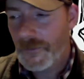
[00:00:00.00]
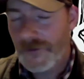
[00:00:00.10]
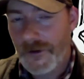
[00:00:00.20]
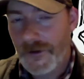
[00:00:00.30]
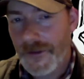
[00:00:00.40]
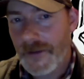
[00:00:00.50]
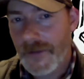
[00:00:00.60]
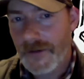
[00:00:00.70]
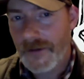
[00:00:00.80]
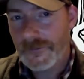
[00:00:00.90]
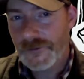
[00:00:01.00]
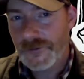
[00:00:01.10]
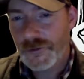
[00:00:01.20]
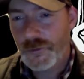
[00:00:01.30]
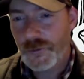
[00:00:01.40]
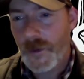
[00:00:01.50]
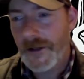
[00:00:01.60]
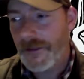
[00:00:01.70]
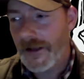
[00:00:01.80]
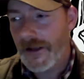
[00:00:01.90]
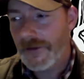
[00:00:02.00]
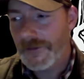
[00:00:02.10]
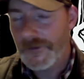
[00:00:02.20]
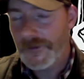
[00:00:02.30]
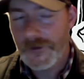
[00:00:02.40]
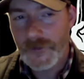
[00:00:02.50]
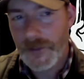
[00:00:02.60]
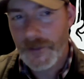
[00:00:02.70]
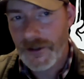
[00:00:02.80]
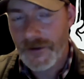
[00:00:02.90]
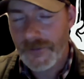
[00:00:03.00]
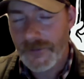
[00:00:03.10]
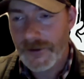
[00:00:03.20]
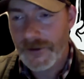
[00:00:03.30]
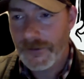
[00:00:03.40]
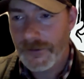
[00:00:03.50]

I'll think about 20 things as soon as we get off here,